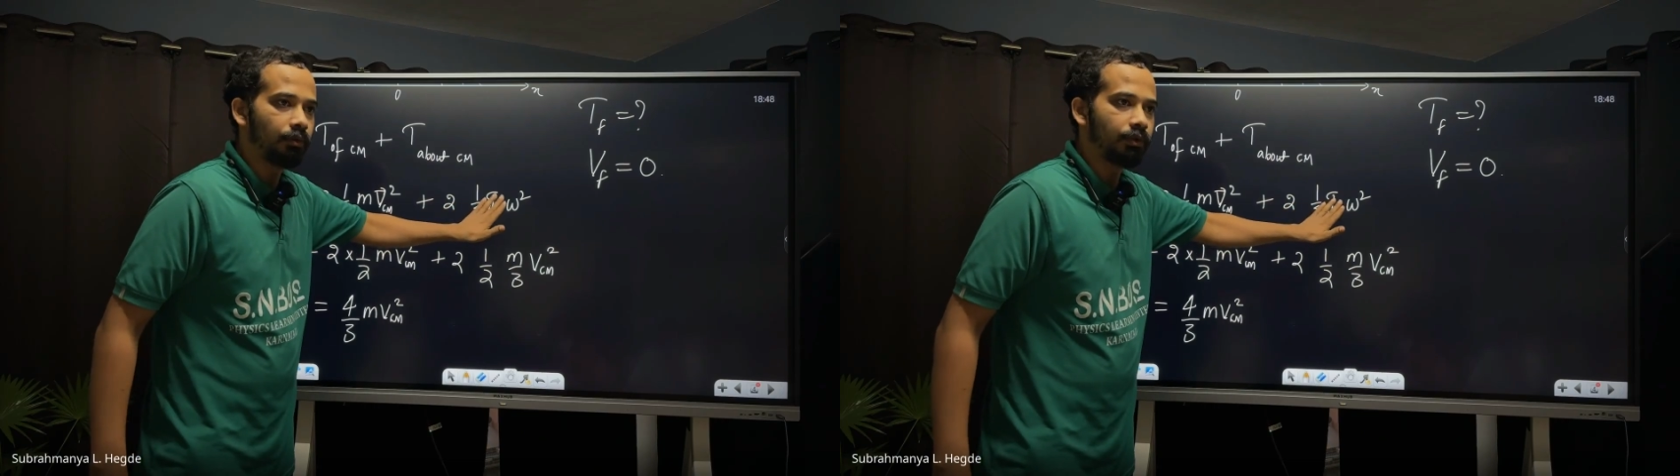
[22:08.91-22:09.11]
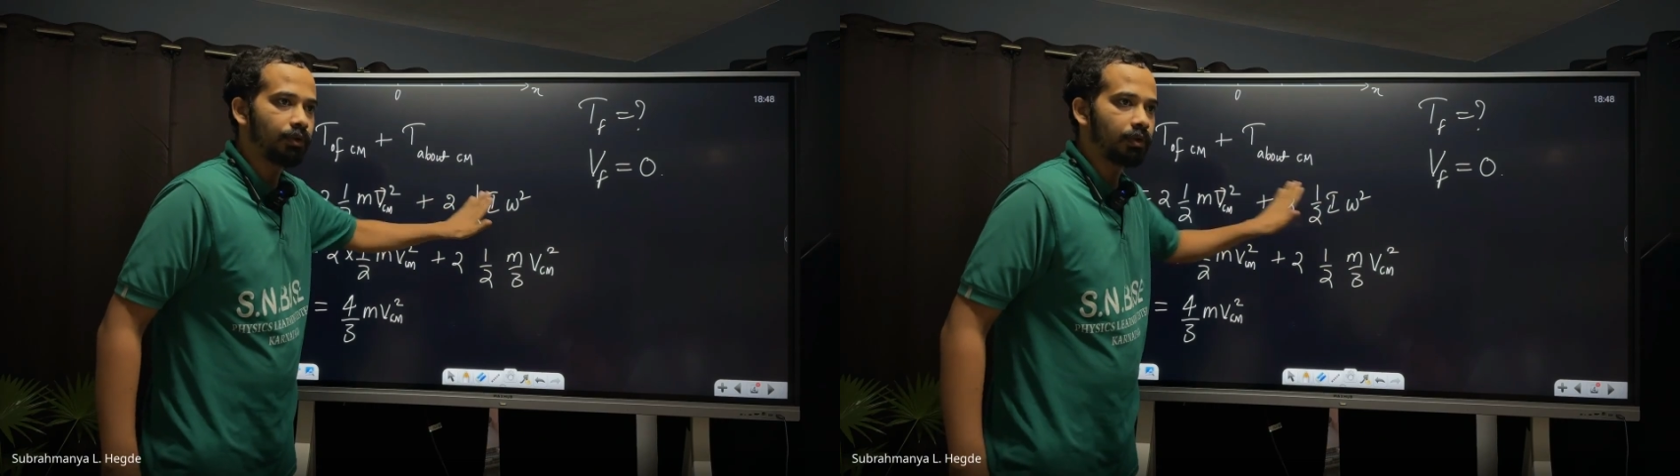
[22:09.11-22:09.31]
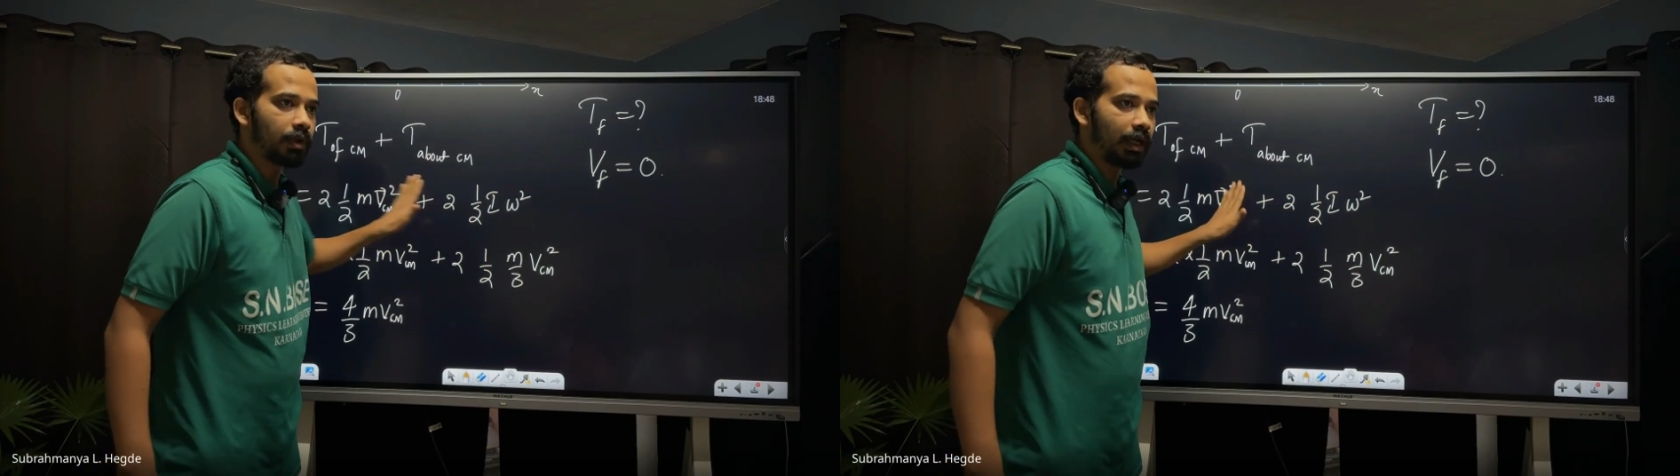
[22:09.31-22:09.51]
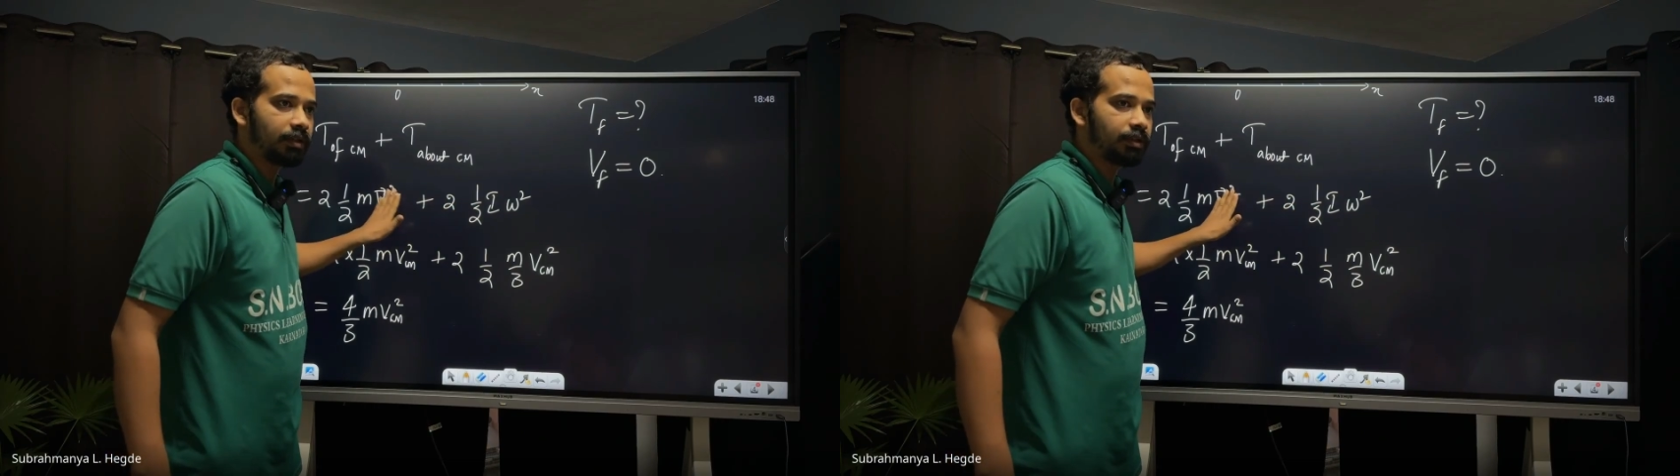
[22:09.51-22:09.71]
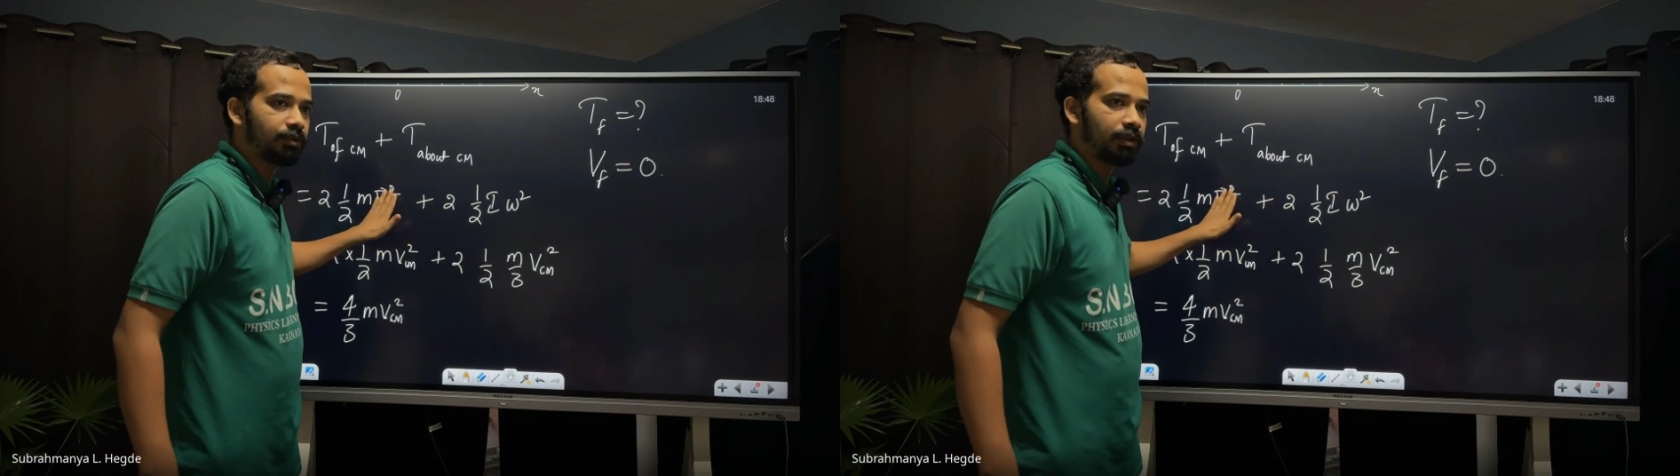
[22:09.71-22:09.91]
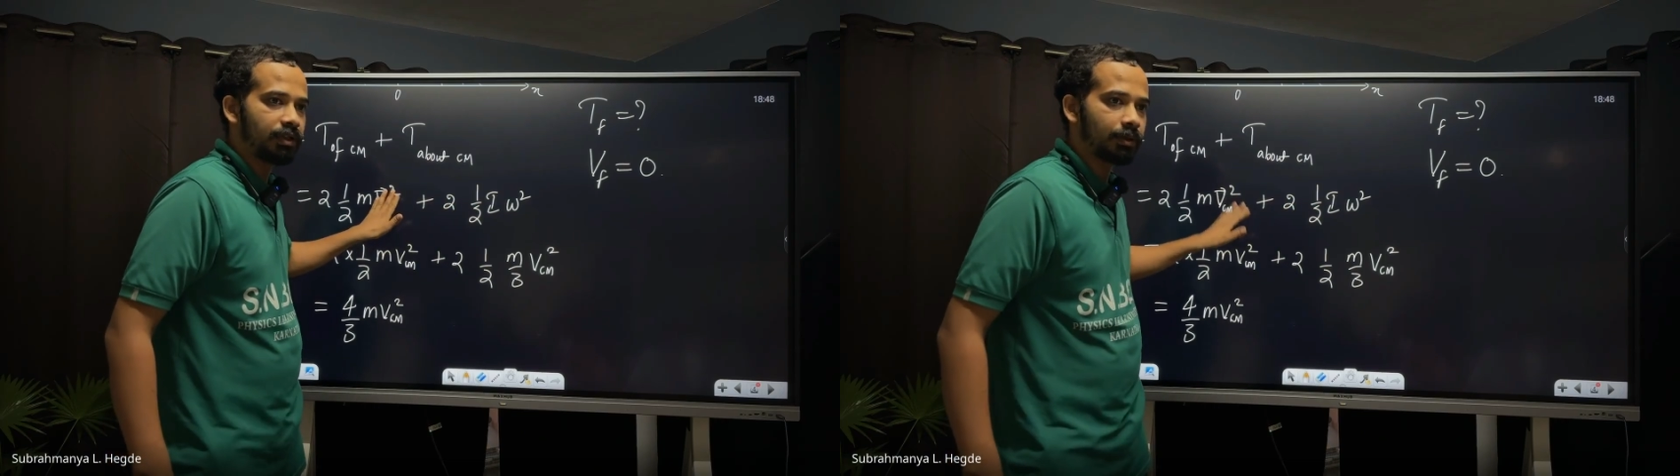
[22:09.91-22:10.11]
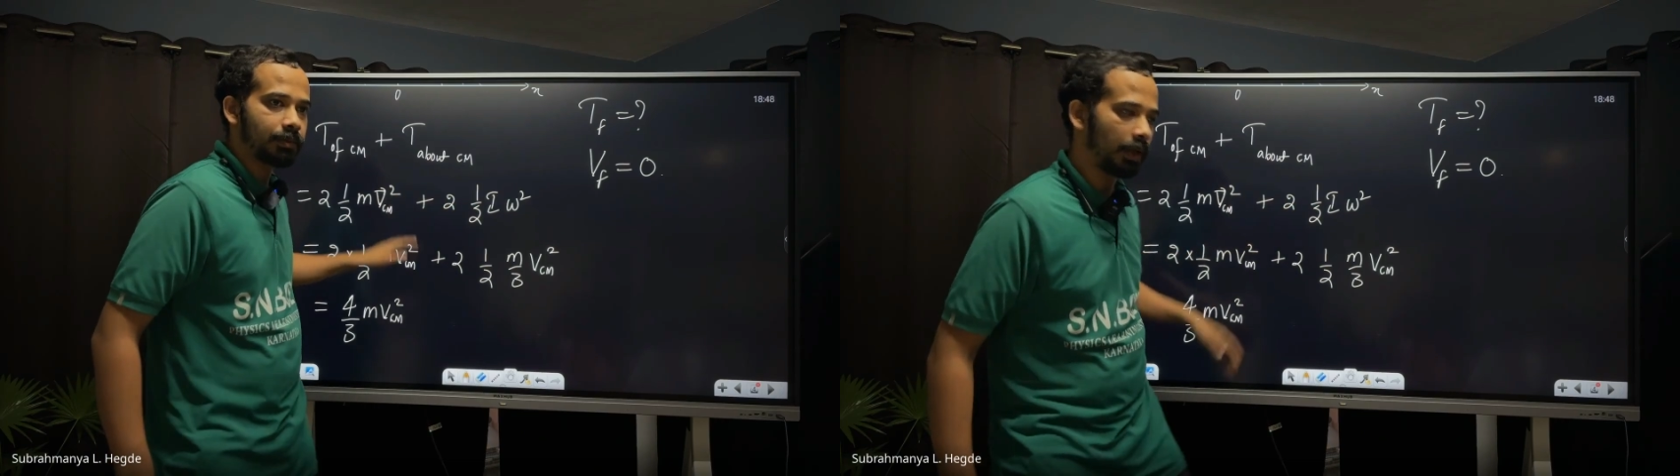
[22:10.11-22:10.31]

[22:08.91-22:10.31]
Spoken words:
would you write this one in terms of, I